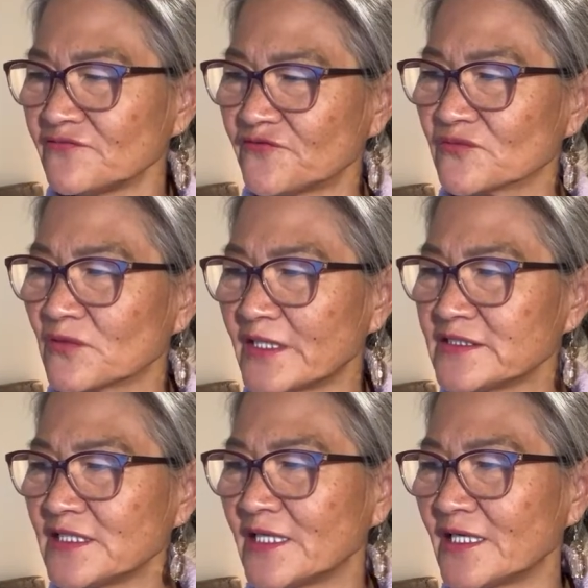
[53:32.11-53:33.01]
for 1
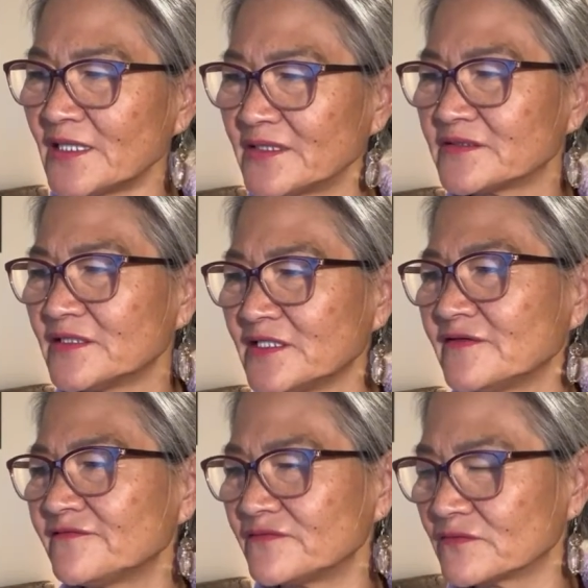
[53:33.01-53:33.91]
year and
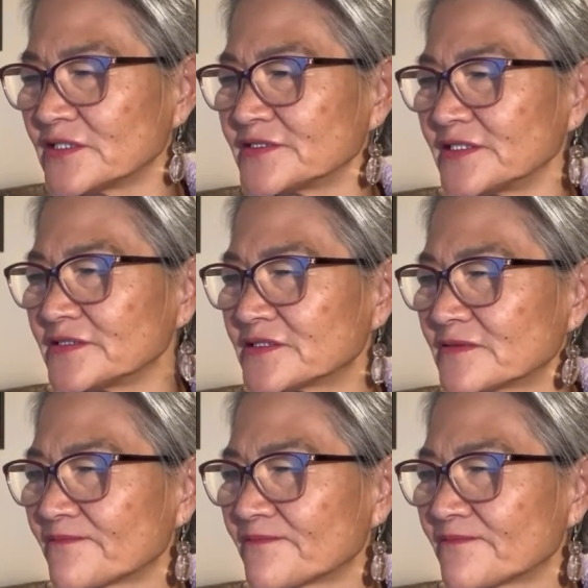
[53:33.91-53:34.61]
live with it.